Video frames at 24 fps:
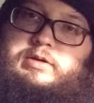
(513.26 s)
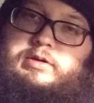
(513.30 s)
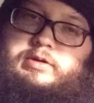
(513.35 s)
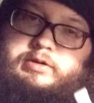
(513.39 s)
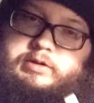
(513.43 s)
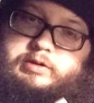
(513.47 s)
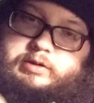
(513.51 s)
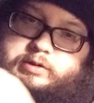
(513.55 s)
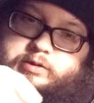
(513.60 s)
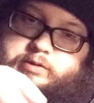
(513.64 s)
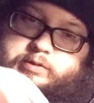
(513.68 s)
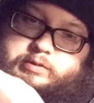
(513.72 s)

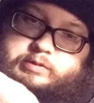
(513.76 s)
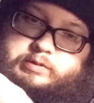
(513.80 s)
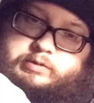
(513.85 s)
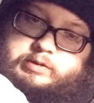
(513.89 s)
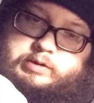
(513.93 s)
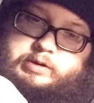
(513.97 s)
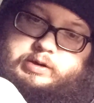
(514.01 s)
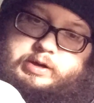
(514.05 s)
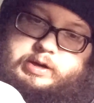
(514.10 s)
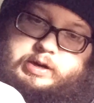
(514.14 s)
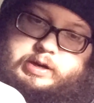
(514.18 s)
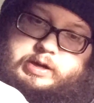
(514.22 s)
So,
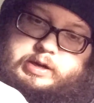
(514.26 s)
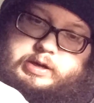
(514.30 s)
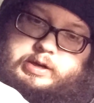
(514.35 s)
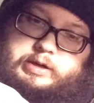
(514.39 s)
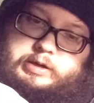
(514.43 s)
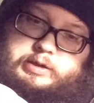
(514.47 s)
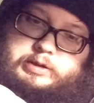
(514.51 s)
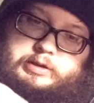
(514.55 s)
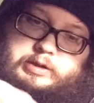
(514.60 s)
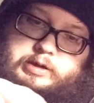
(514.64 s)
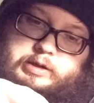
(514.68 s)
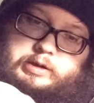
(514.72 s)

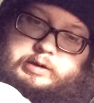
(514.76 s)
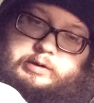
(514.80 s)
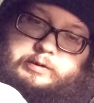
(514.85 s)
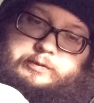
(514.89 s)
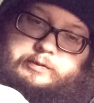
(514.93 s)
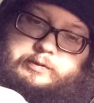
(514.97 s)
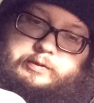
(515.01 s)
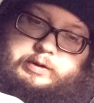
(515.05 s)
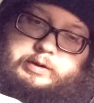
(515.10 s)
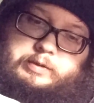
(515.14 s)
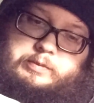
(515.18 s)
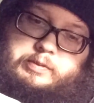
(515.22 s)
nice
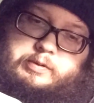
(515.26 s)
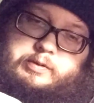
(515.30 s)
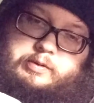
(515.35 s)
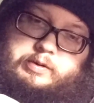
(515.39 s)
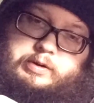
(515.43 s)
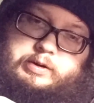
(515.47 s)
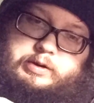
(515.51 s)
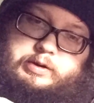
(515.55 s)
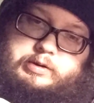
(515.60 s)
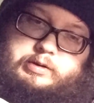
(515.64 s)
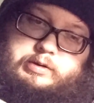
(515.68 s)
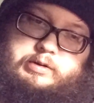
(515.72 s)
fine
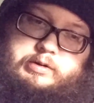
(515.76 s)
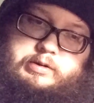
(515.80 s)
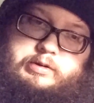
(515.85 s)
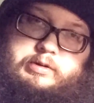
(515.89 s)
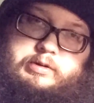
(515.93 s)
point.